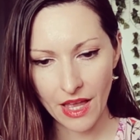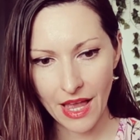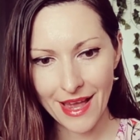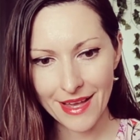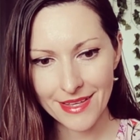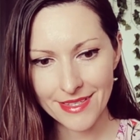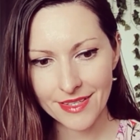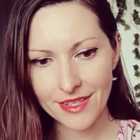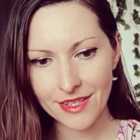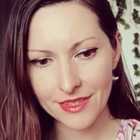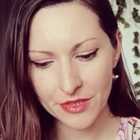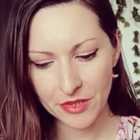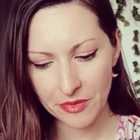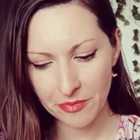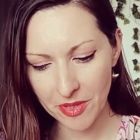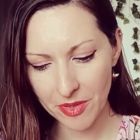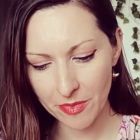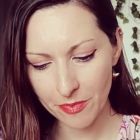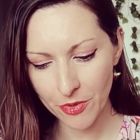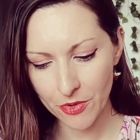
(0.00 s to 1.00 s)
ask other
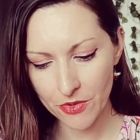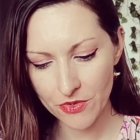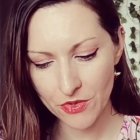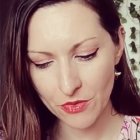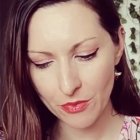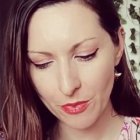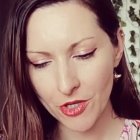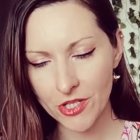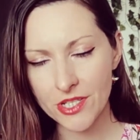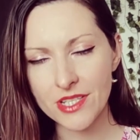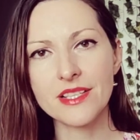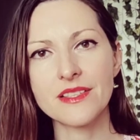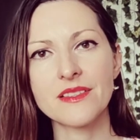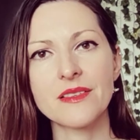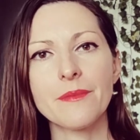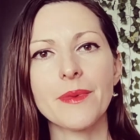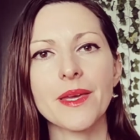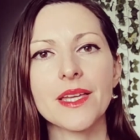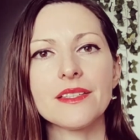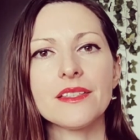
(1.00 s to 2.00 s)
people to
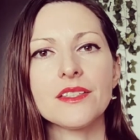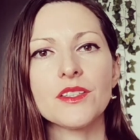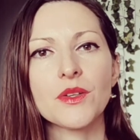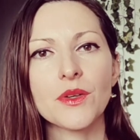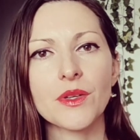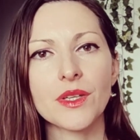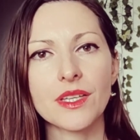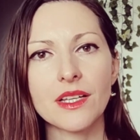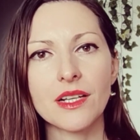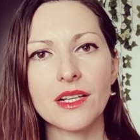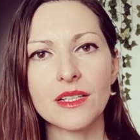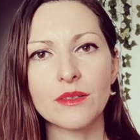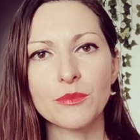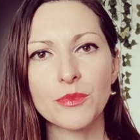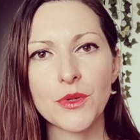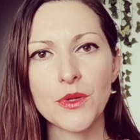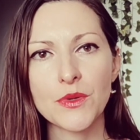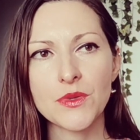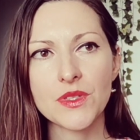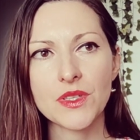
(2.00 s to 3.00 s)
participate in your healing
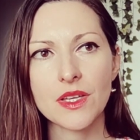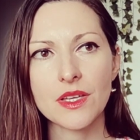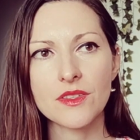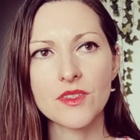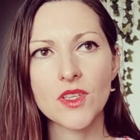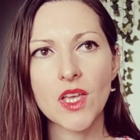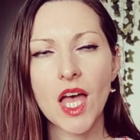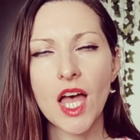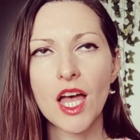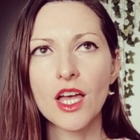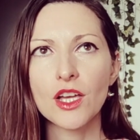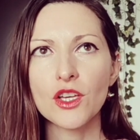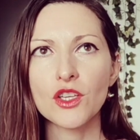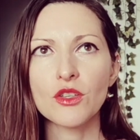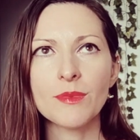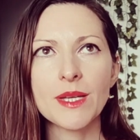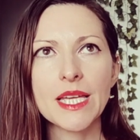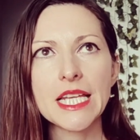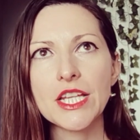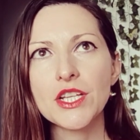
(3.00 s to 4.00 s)
process.
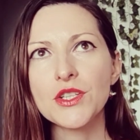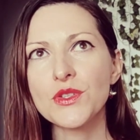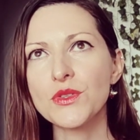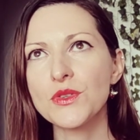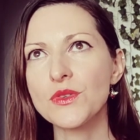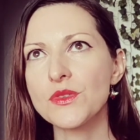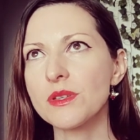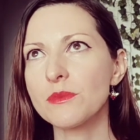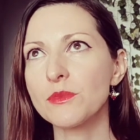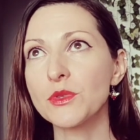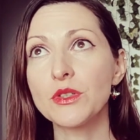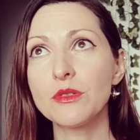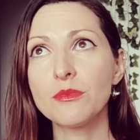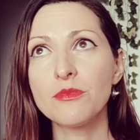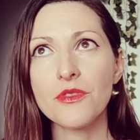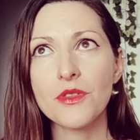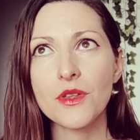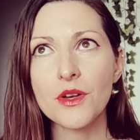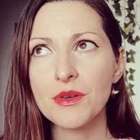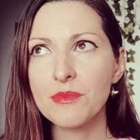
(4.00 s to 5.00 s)
You may need to do some
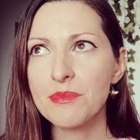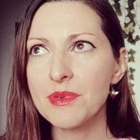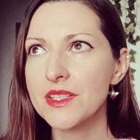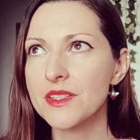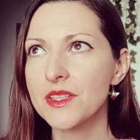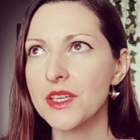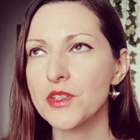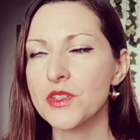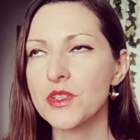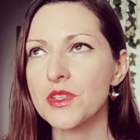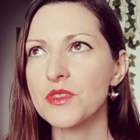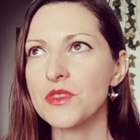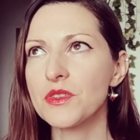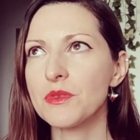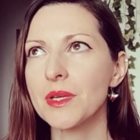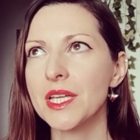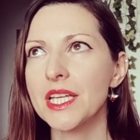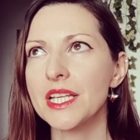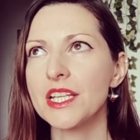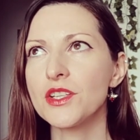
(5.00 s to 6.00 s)
group therapy sessions.
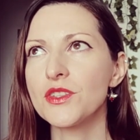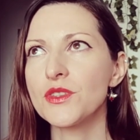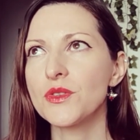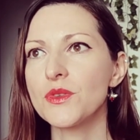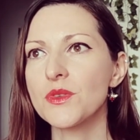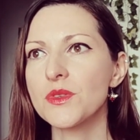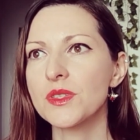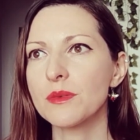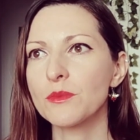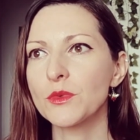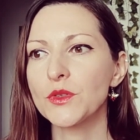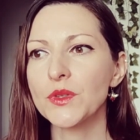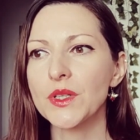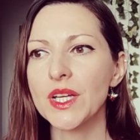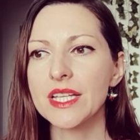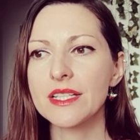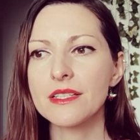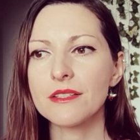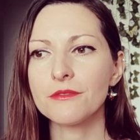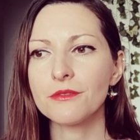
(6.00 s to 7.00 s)
You may need to do some
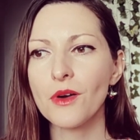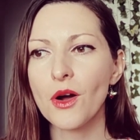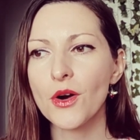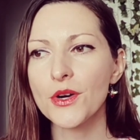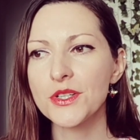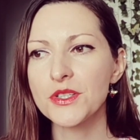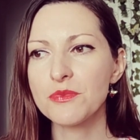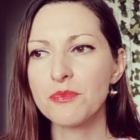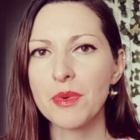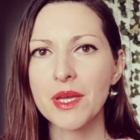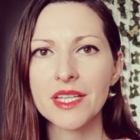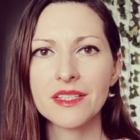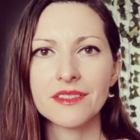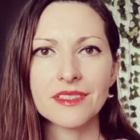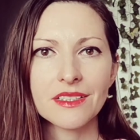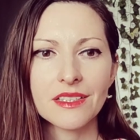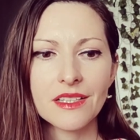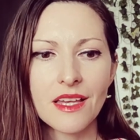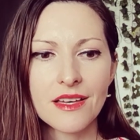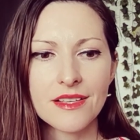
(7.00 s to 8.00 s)
creative art
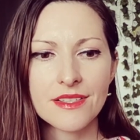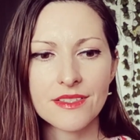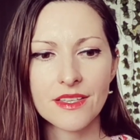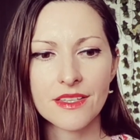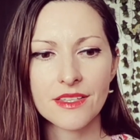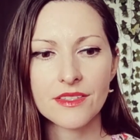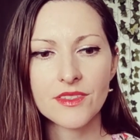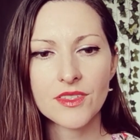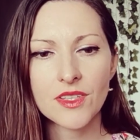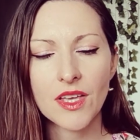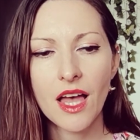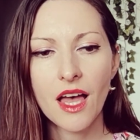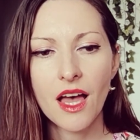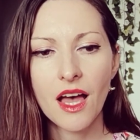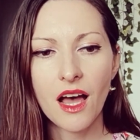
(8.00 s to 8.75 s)
paint classes.